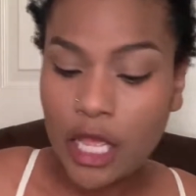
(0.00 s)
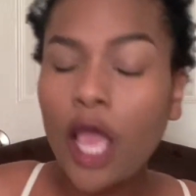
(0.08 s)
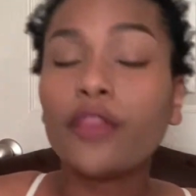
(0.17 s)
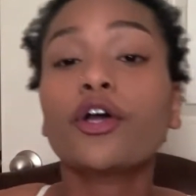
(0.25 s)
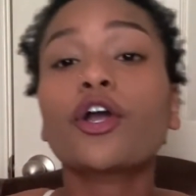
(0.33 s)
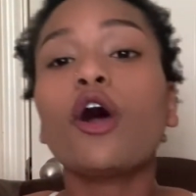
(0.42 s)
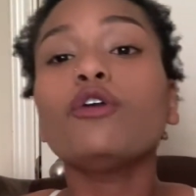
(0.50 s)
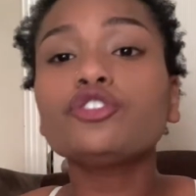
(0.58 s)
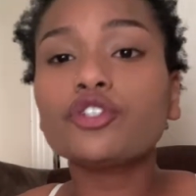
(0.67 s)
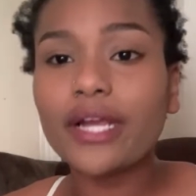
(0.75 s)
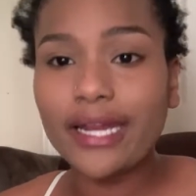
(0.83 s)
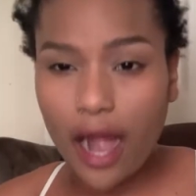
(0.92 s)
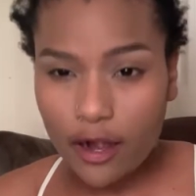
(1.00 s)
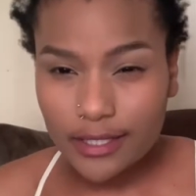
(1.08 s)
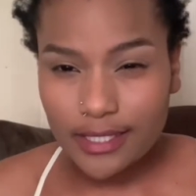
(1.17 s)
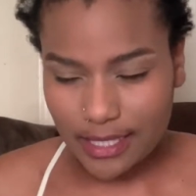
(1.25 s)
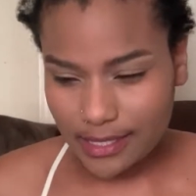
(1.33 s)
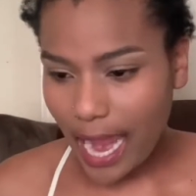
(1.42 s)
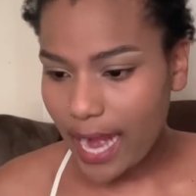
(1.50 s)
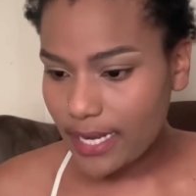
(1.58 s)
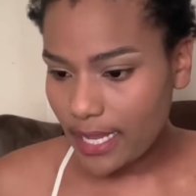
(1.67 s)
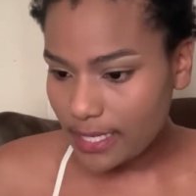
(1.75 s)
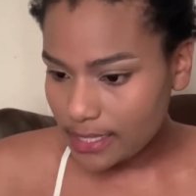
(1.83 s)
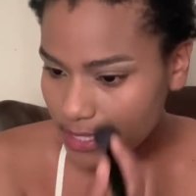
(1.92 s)
The culture in our society
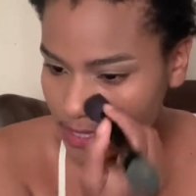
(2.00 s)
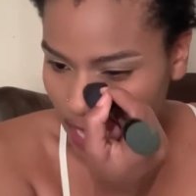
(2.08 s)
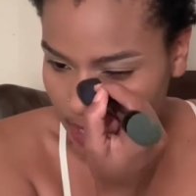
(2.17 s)
is to say